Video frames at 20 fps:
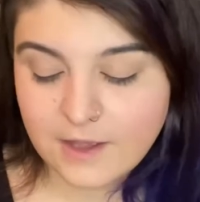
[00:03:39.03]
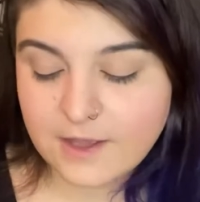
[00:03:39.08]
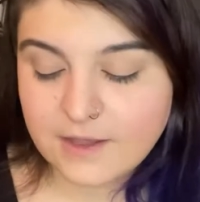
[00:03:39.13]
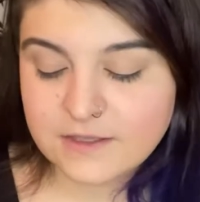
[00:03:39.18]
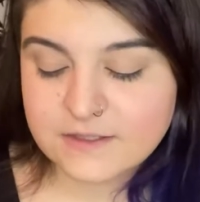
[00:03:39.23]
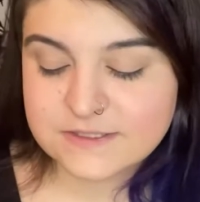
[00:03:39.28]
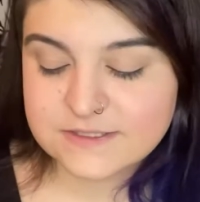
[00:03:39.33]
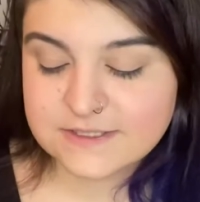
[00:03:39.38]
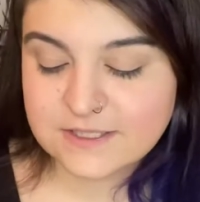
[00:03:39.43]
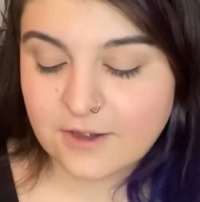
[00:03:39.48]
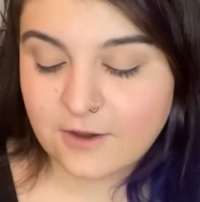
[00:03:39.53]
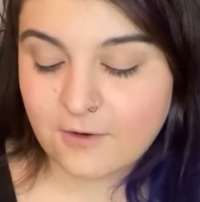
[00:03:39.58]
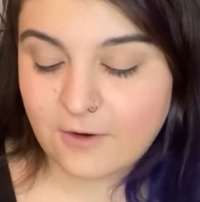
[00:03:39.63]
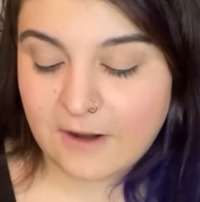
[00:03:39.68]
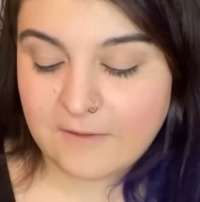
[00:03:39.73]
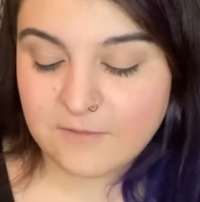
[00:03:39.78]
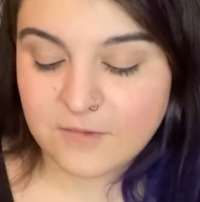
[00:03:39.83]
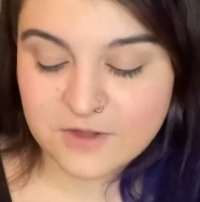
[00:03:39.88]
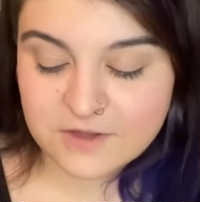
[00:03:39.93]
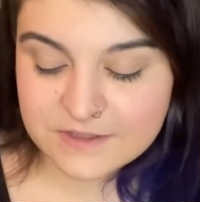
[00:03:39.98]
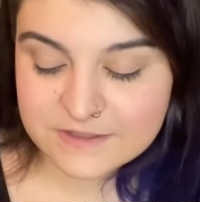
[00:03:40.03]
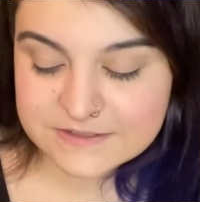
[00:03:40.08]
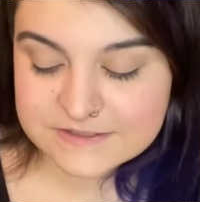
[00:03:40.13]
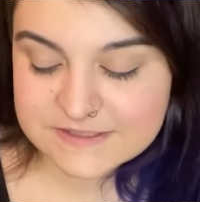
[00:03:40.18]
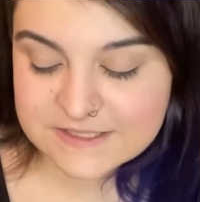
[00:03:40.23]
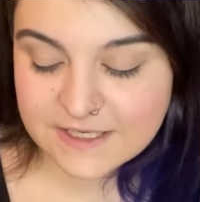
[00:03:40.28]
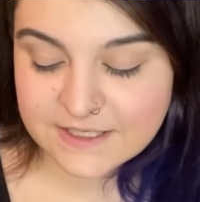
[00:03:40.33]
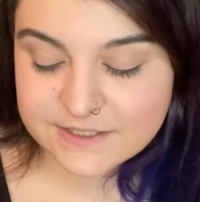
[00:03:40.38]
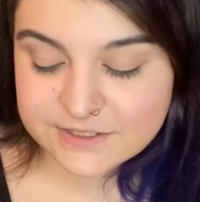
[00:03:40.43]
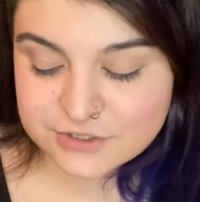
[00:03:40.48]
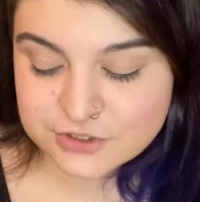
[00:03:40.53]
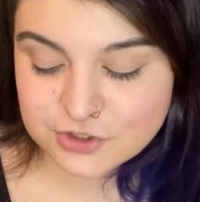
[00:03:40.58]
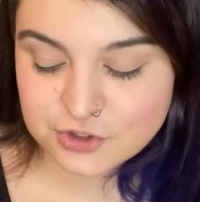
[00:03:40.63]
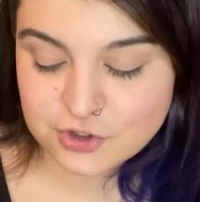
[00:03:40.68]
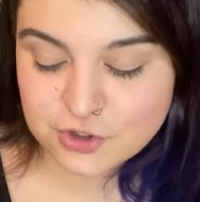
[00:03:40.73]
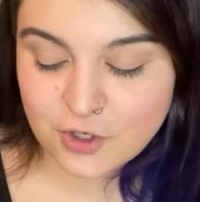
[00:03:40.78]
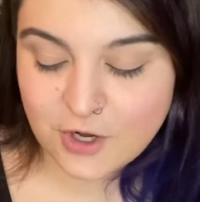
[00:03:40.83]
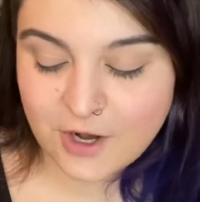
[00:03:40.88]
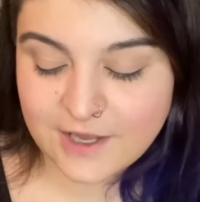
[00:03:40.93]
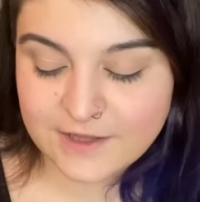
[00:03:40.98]
So I'm really excited to
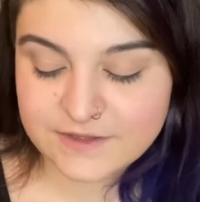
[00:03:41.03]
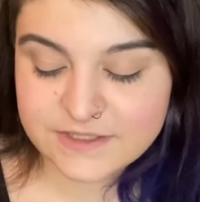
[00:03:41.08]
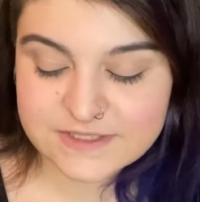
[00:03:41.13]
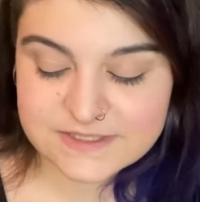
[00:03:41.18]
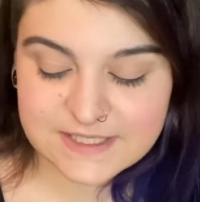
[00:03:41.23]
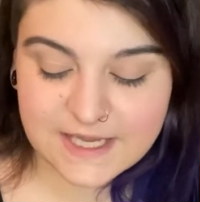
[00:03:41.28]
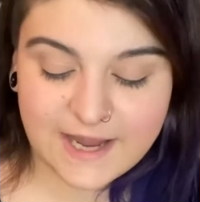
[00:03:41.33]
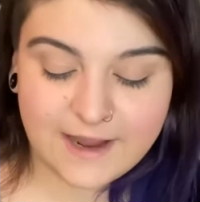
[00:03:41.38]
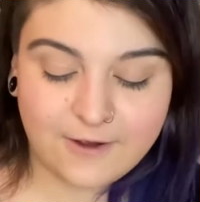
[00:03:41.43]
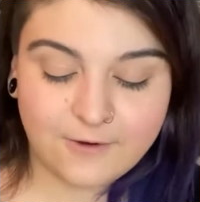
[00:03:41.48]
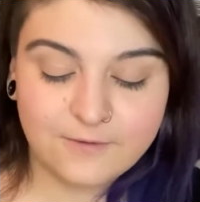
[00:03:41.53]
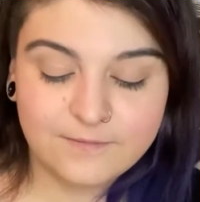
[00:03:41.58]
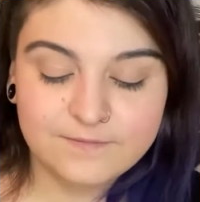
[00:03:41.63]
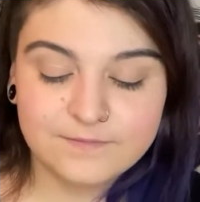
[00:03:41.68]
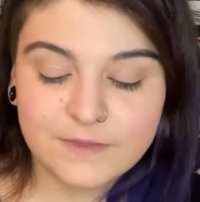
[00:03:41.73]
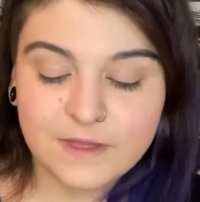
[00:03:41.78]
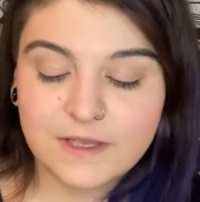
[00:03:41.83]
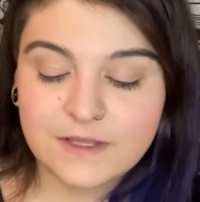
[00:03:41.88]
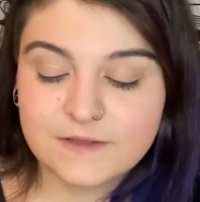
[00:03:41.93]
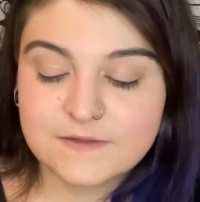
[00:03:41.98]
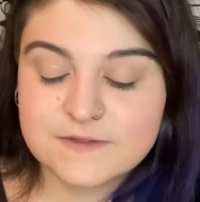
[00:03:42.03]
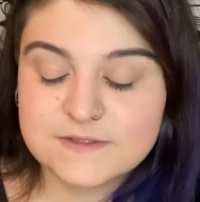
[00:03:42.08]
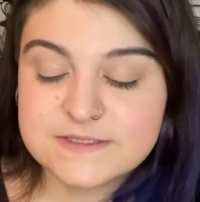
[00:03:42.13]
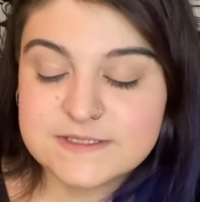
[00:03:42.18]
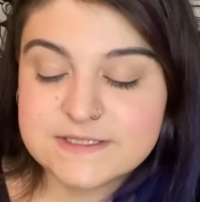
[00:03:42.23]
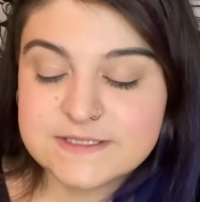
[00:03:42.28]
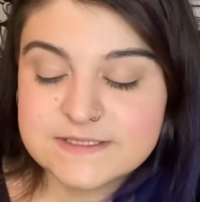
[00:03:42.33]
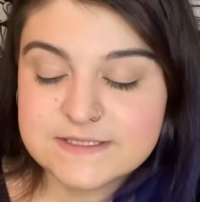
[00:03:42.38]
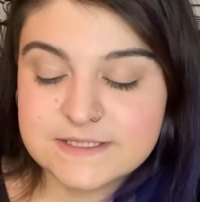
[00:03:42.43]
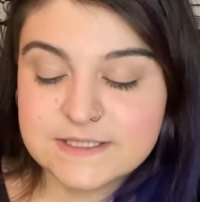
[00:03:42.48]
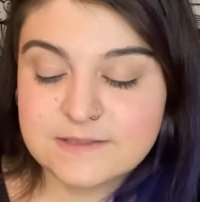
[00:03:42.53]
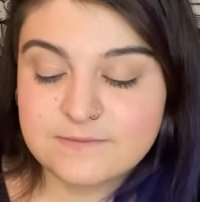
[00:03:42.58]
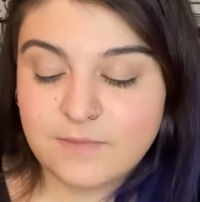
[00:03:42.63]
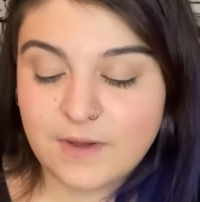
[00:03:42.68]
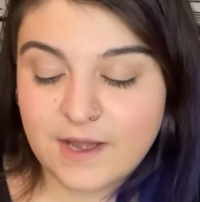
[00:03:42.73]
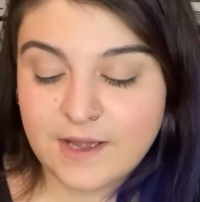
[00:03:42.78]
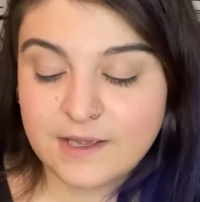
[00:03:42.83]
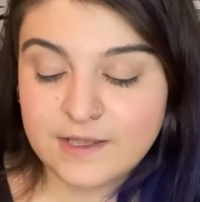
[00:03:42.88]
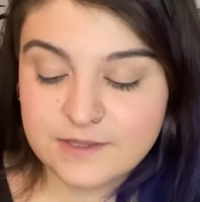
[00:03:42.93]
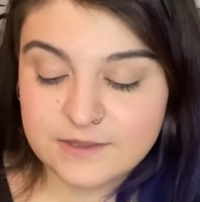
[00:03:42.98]
try this out. This is
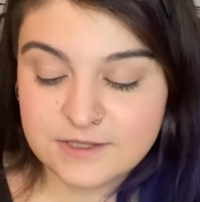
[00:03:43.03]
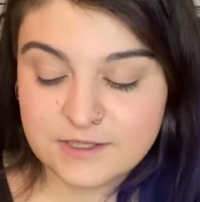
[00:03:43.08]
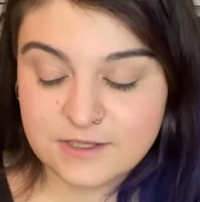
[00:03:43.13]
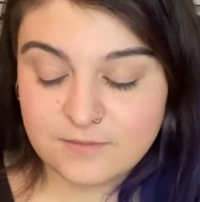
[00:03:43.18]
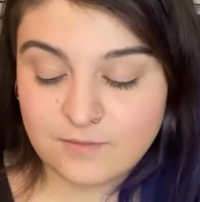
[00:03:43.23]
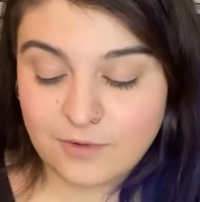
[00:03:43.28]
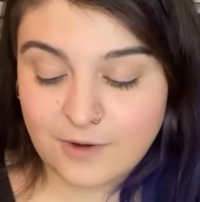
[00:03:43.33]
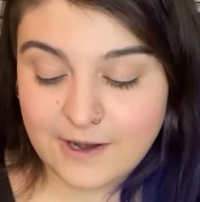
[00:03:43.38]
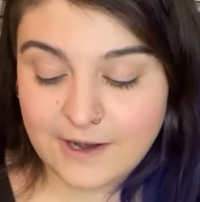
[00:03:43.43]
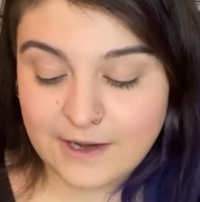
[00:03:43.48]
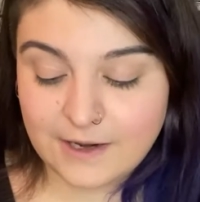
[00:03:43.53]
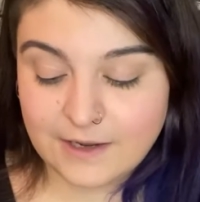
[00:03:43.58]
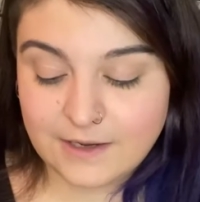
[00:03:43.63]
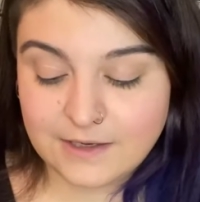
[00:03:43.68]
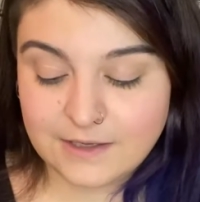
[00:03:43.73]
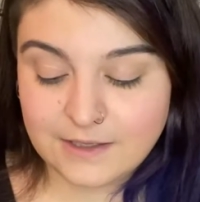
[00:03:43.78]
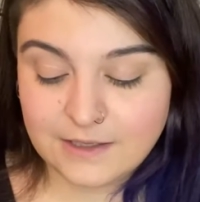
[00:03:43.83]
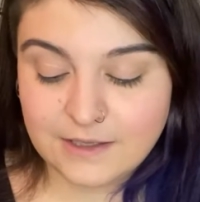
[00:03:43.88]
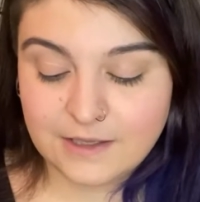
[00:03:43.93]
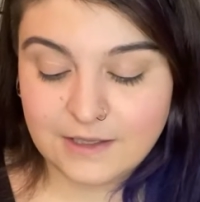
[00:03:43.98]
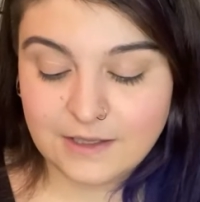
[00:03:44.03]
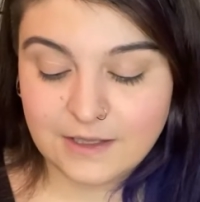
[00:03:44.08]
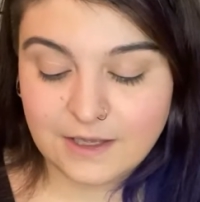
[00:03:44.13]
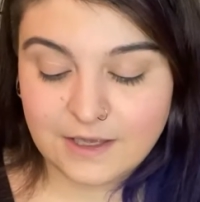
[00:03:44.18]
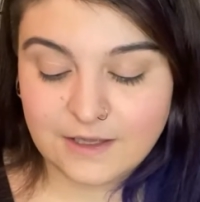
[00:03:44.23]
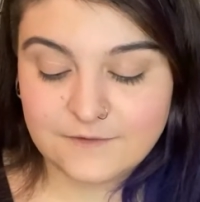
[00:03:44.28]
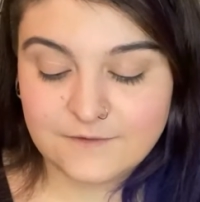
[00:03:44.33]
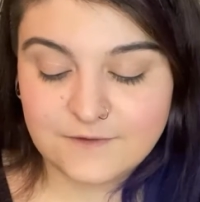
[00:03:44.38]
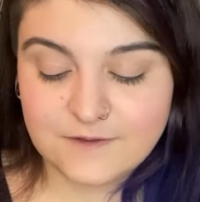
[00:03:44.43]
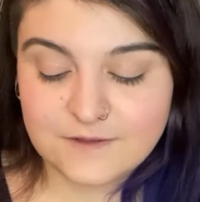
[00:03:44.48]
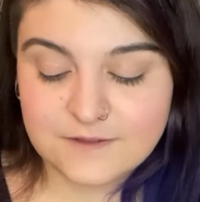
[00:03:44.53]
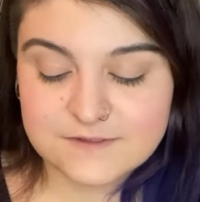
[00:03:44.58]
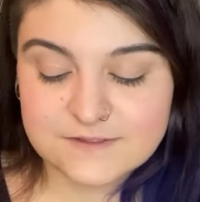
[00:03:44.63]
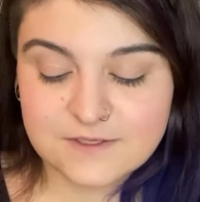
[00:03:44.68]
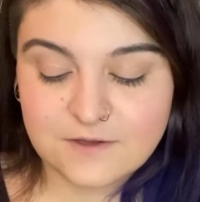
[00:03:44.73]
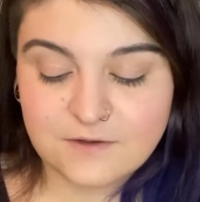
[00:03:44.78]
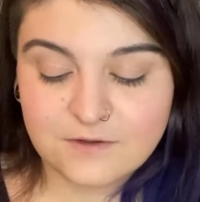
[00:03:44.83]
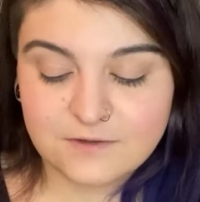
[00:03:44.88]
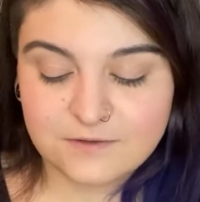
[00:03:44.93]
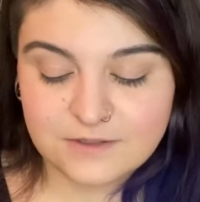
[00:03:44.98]
by the brand, I think it's
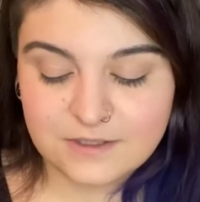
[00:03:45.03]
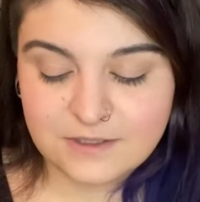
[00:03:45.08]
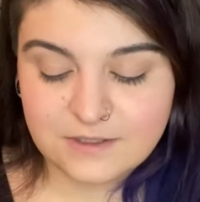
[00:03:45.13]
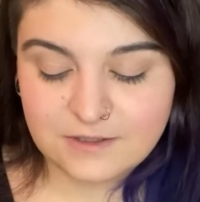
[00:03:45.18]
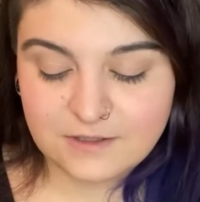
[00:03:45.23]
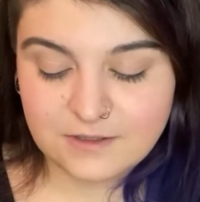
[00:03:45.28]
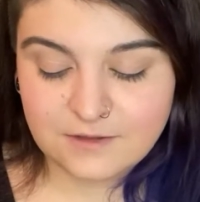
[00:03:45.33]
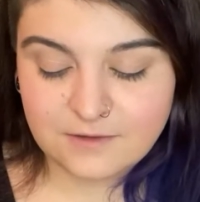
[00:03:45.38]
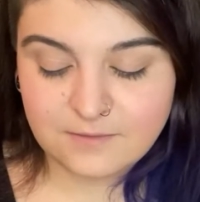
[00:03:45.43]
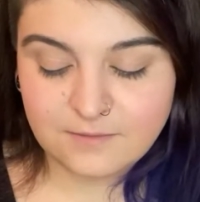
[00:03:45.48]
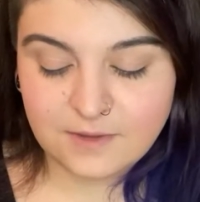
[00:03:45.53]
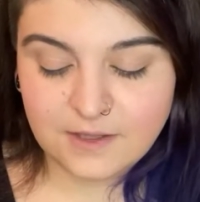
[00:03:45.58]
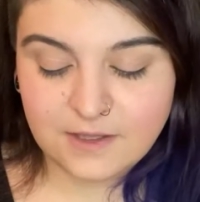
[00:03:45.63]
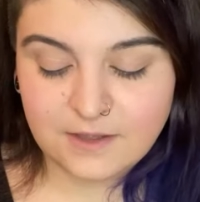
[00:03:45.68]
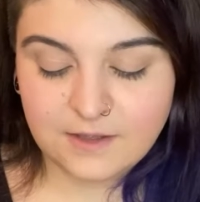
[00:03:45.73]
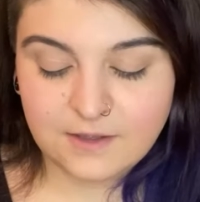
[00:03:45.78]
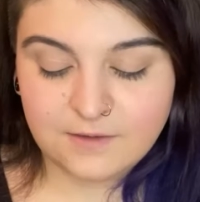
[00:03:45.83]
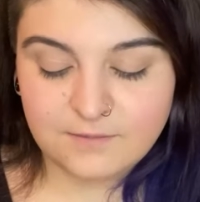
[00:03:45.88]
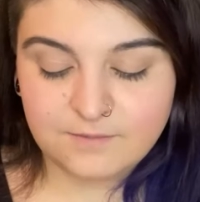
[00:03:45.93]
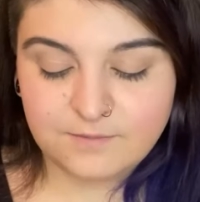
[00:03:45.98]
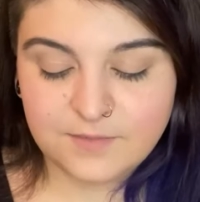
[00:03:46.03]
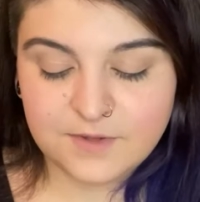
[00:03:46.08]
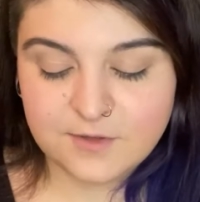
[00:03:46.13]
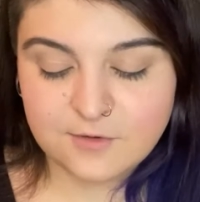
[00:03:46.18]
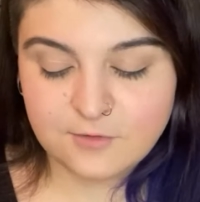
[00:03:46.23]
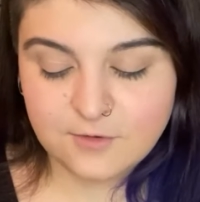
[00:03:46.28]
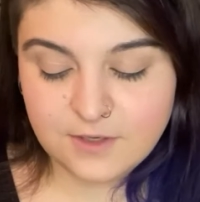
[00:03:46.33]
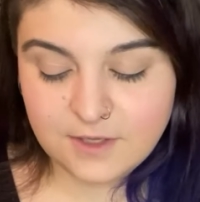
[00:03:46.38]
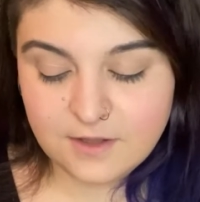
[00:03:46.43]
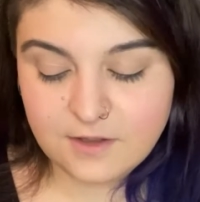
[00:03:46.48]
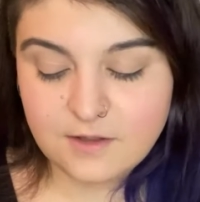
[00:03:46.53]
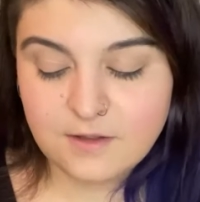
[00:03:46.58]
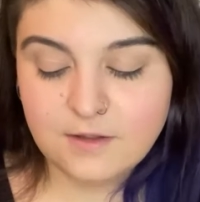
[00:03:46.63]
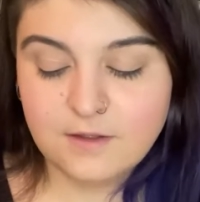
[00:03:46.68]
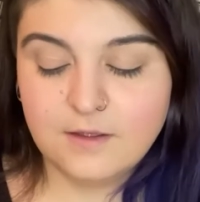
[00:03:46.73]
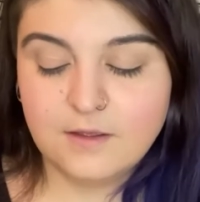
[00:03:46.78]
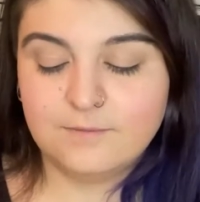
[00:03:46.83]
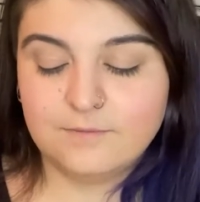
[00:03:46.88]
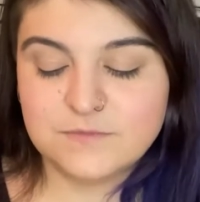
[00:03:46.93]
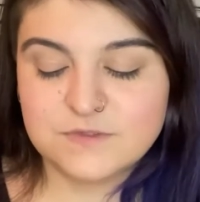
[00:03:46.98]
called Hime Beauty
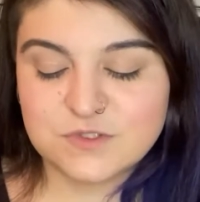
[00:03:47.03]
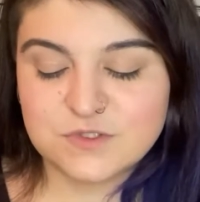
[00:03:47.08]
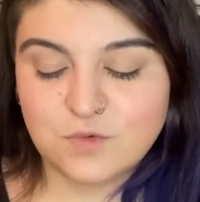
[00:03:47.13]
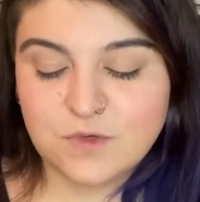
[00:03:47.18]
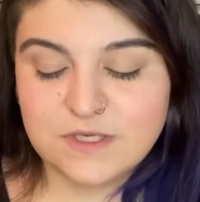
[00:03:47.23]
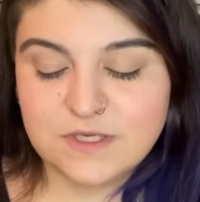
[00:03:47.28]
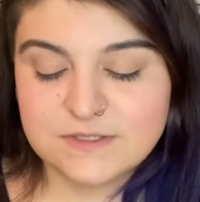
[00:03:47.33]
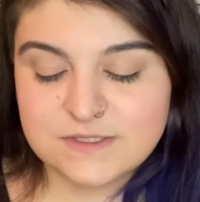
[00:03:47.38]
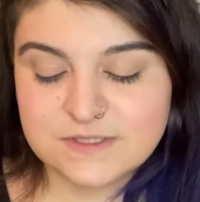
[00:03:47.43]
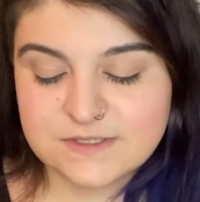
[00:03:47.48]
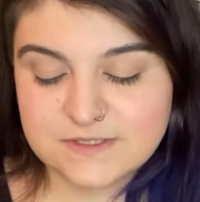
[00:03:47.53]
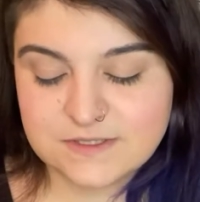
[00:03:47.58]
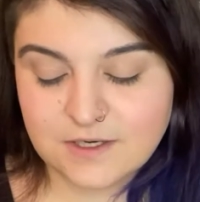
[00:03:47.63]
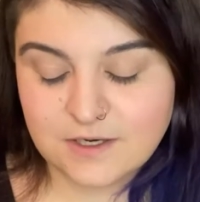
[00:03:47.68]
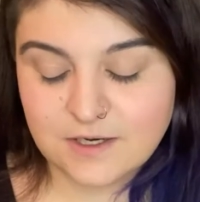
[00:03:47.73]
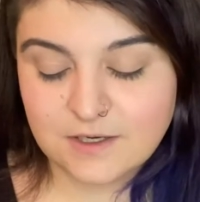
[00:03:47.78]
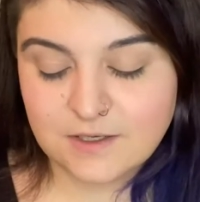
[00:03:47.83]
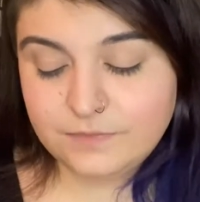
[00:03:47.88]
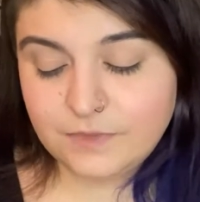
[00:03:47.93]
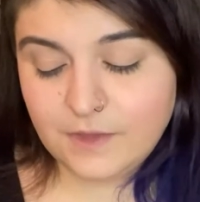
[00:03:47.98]
Sweet Dessert.